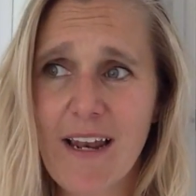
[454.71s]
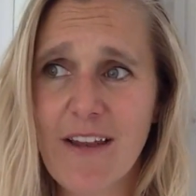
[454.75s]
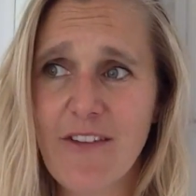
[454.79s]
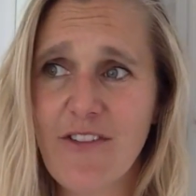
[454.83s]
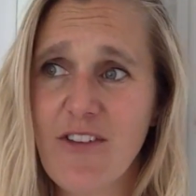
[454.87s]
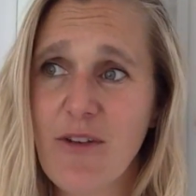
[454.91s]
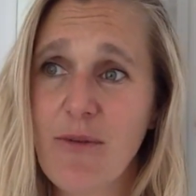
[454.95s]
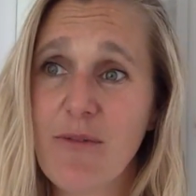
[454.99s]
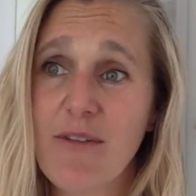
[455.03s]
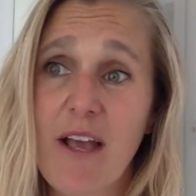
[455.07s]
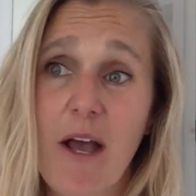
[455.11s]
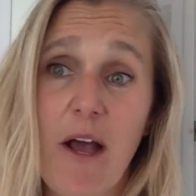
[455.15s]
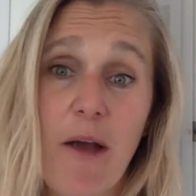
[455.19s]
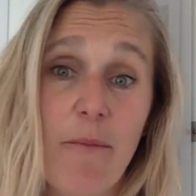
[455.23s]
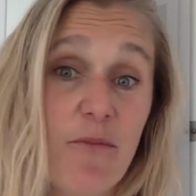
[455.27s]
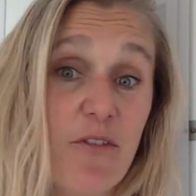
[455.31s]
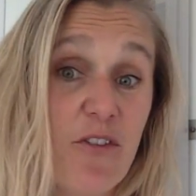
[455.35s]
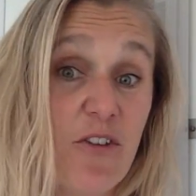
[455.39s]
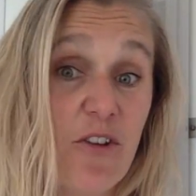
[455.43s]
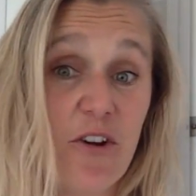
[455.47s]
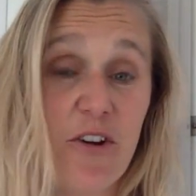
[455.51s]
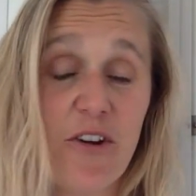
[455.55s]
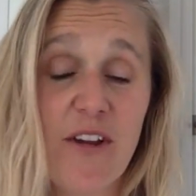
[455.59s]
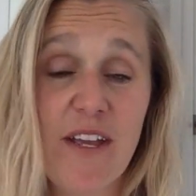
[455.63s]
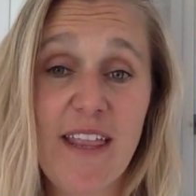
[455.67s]
And she was like, I'm
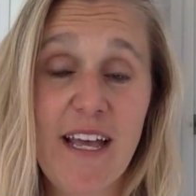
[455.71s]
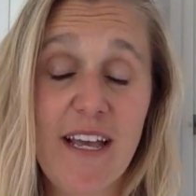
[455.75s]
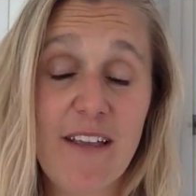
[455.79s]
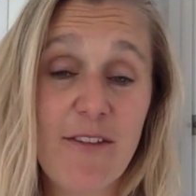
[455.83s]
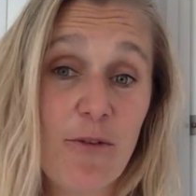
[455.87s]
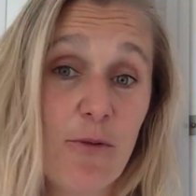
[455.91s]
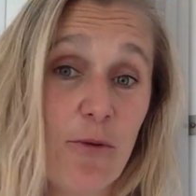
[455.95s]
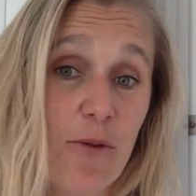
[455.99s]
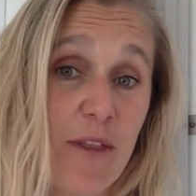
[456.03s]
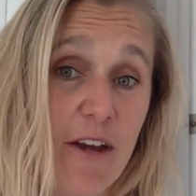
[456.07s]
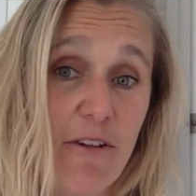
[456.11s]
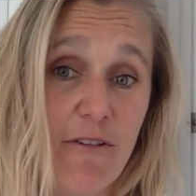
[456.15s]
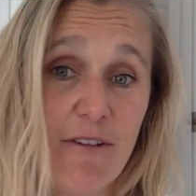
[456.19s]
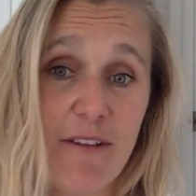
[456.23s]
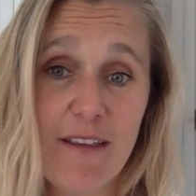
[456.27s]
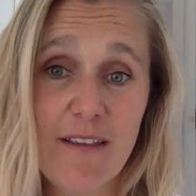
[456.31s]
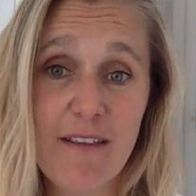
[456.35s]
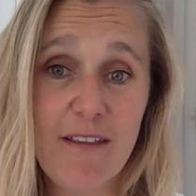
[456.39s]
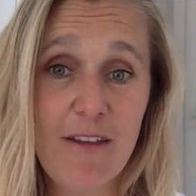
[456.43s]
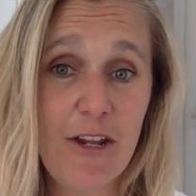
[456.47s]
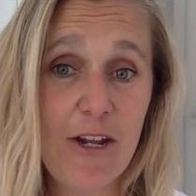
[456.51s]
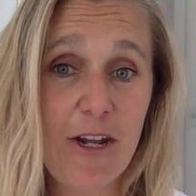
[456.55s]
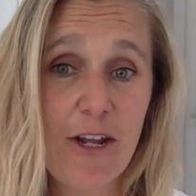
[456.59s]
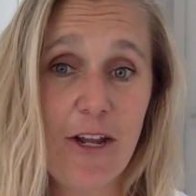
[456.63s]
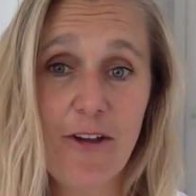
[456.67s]
sorry, that's all there
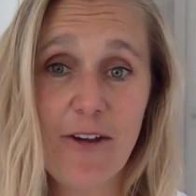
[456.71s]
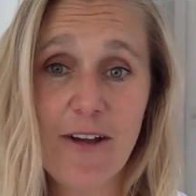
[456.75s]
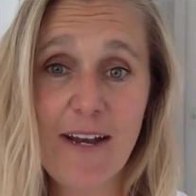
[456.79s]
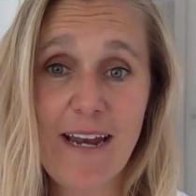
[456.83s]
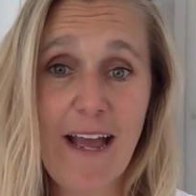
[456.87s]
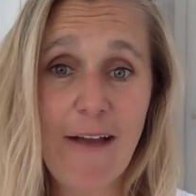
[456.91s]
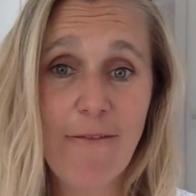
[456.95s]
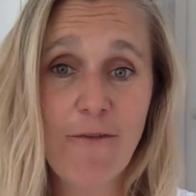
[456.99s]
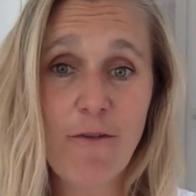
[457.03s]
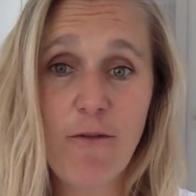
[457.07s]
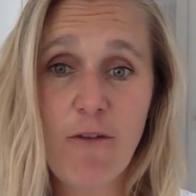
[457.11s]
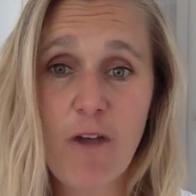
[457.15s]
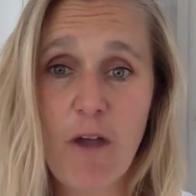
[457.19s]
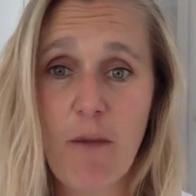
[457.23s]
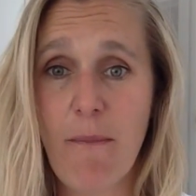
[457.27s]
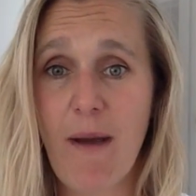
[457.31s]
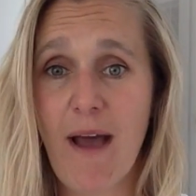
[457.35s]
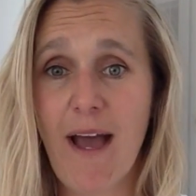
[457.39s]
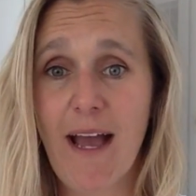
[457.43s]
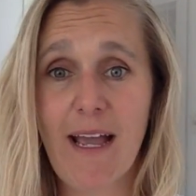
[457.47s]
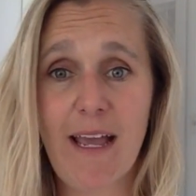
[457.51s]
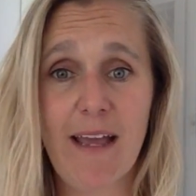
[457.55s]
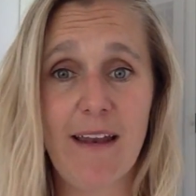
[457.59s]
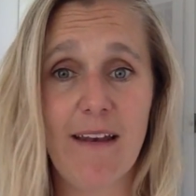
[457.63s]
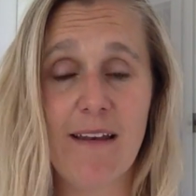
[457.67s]
is, you know, you're going to have to phone
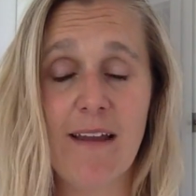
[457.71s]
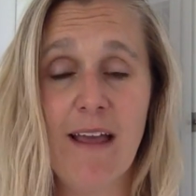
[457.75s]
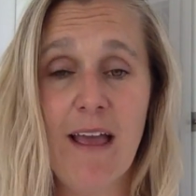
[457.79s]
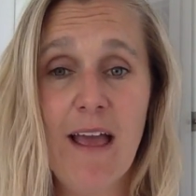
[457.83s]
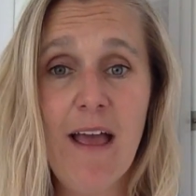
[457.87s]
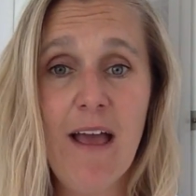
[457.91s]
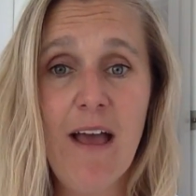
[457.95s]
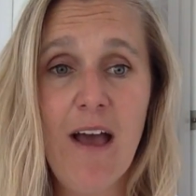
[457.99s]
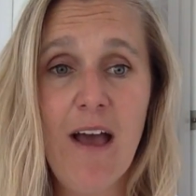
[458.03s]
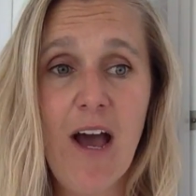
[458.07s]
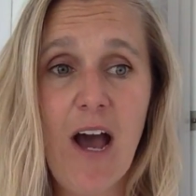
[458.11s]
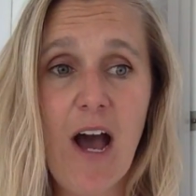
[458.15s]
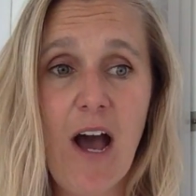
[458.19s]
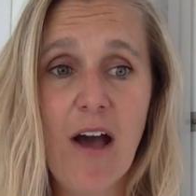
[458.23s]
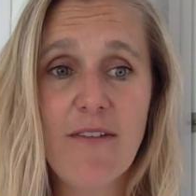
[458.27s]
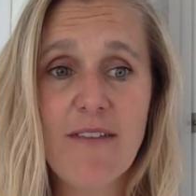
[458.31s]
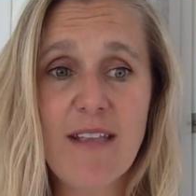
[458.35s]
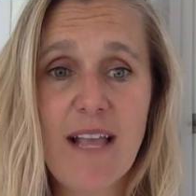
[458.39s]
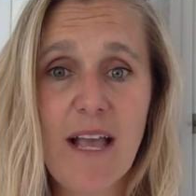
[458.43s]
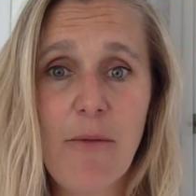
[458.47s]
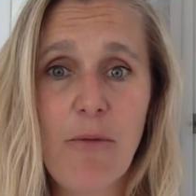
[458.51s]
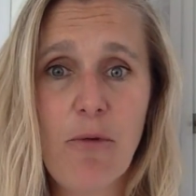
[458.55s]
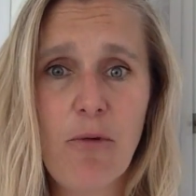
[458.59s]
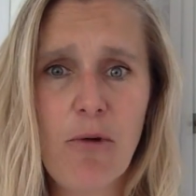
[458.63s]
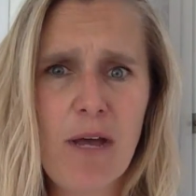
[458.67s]
back. And I was
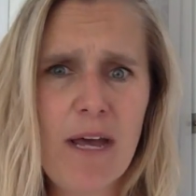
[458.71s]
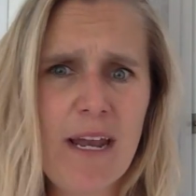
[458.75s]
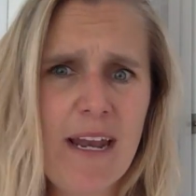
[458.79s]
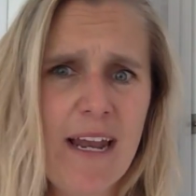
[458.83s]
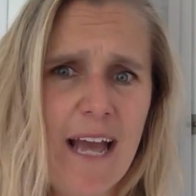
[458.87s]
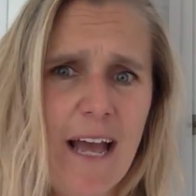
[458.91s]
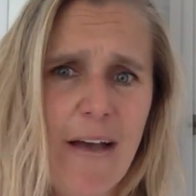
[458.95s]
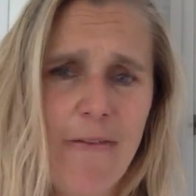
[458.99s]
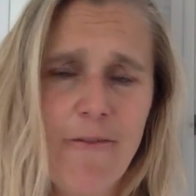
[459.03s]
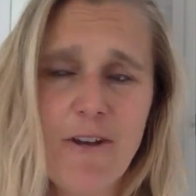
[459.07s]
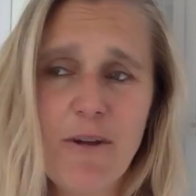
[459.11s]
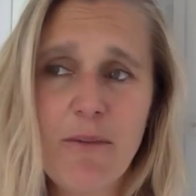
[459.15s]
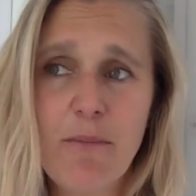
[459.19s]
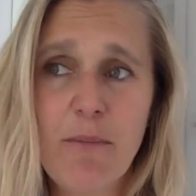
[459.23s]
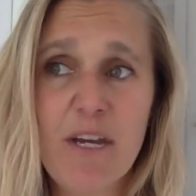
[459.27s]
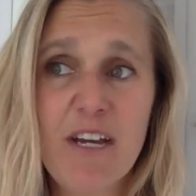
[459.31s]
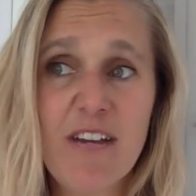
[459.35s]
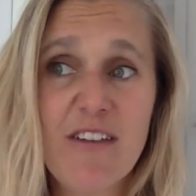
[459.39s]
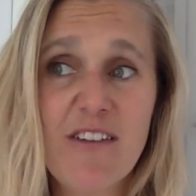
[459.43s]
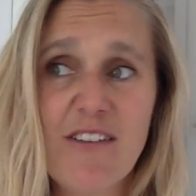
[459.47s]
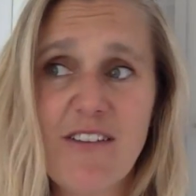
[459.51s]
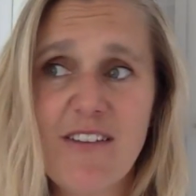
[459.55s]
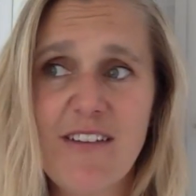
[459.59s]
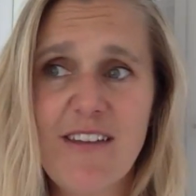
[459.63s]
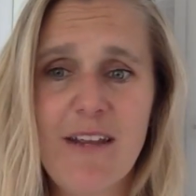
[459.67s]
like, well, can I have an
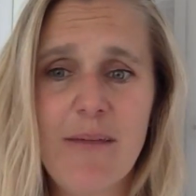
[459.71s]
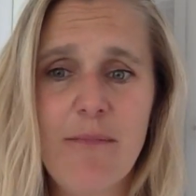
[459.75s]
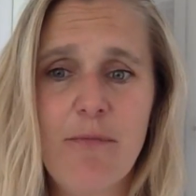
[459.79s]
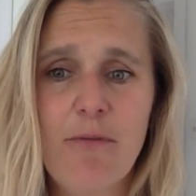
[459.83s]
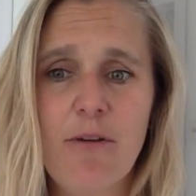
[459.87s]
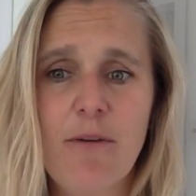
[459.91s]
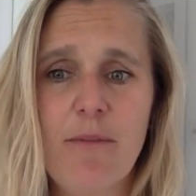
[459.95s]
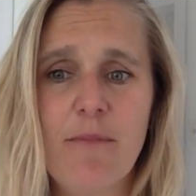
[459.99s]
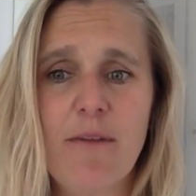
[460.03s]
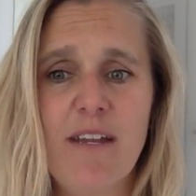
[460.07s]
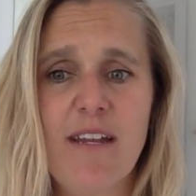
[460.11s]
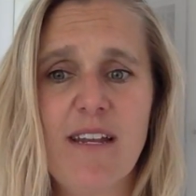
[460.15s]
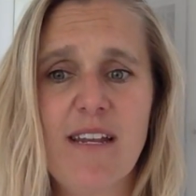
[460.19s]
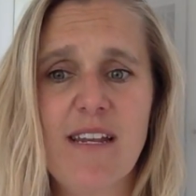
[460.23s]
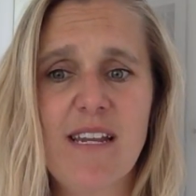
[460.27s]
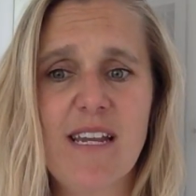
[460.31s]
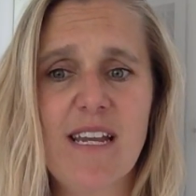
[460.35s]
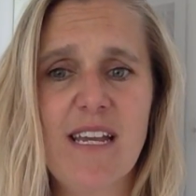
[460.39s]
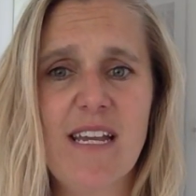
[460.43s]
emergency appointment?